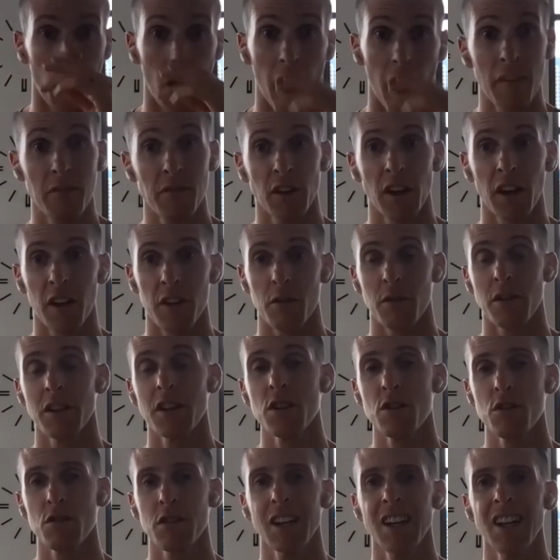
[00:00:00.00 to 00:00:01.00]
every other
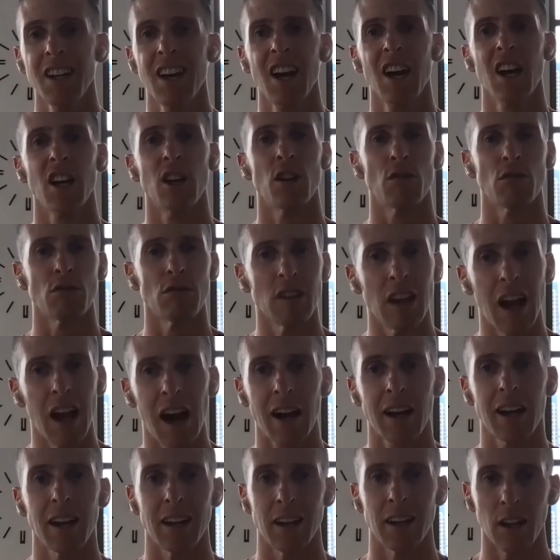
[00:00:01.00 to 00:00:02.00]
industry, you're
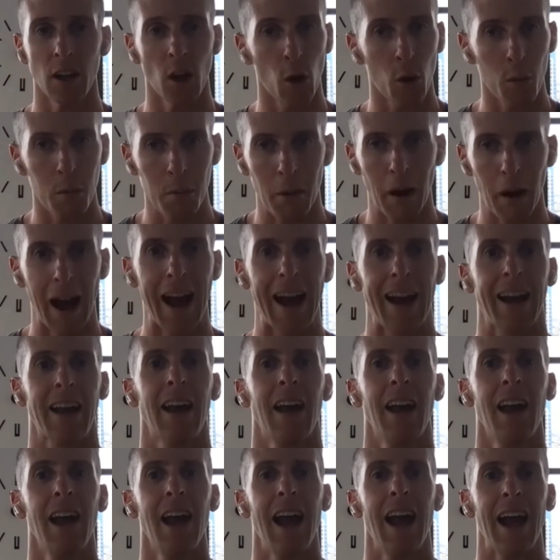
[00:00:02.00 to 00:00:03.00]
not going to go back.